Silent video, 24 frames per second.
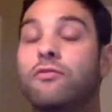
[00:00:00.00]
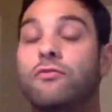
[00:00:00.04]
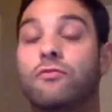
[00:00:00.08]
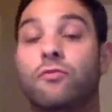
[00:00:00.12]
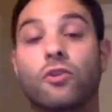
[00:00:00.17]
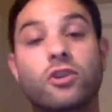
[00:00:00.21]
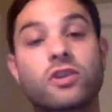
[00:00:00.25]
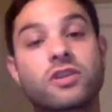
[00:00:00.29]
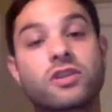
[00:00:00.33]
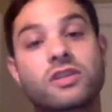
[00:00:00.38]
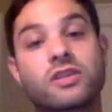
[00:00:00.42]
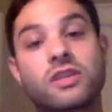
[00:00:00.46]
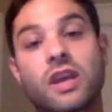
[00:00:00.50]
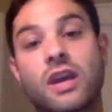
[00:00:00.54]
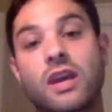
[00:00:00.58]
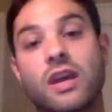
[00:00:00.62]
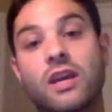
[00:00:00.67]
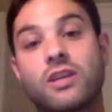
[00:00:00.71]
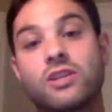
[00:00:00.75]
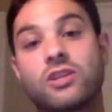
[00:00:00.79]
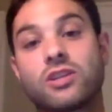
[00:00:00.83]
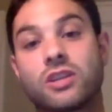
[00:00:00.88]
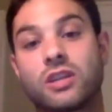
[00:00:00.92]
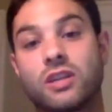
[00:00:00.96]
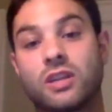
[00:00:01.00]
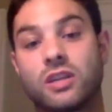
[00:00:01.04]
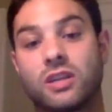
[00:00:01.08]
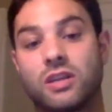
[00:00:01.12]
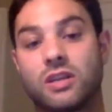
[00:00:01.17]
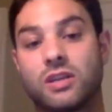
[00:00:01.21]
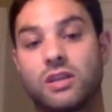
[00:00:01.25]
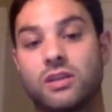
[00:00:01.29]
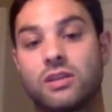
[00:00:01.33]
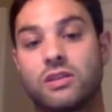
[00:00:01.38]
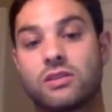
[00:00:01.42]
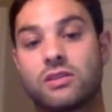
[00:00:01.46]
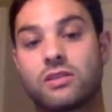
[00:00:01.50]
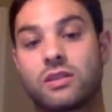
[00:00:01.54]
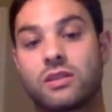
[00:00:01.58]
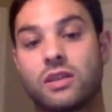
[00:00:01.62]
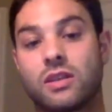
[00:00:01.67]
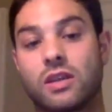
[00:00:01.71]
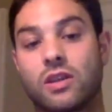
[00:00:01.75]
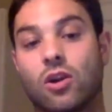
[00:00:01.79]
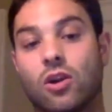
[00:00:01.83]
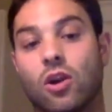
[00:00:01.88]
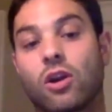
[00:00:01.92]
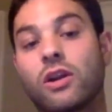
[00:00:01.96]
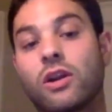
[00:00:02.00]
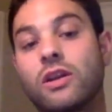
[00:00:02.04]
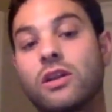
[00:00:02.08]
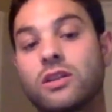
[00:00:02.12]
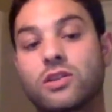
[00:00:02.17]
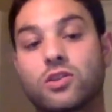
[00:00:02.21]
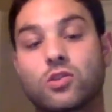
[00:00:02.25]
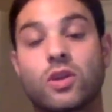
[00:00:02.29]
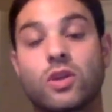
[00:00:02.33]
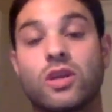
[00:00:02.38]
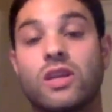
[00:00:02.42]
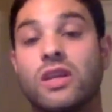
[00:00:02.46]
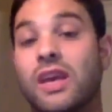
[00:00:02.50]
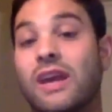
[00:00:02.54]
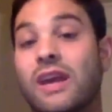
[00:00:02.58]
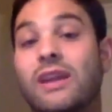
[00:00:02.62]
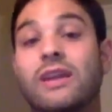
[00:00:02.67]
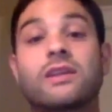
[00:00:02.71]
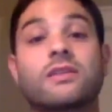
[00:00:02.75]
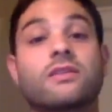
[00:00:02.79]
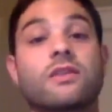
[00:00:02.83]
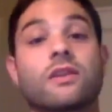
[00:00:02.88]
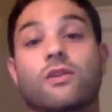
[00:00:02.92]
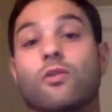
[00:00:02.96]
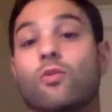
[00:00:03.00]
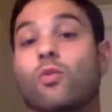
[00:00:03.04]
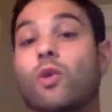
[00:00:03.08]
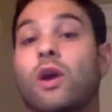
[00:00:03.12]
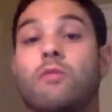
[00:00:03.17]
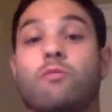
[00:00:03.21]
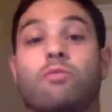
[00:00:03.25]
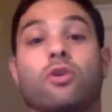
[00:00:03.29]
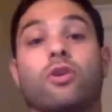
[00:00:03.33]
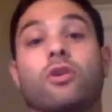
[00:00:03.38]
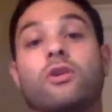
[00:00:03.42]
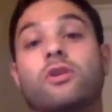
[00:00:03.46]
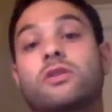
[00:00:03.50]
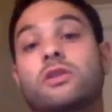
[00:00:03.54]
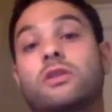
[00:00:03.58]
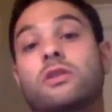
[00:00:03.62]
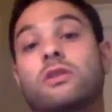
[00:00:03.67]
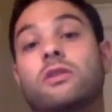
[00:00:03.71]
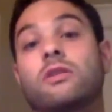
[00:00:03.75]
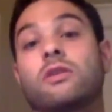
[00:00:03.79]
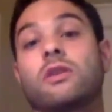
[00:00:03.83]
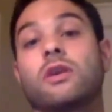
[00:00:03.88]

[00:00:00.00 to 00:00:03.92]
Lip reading: First stage is, in our industry, getting to the right person.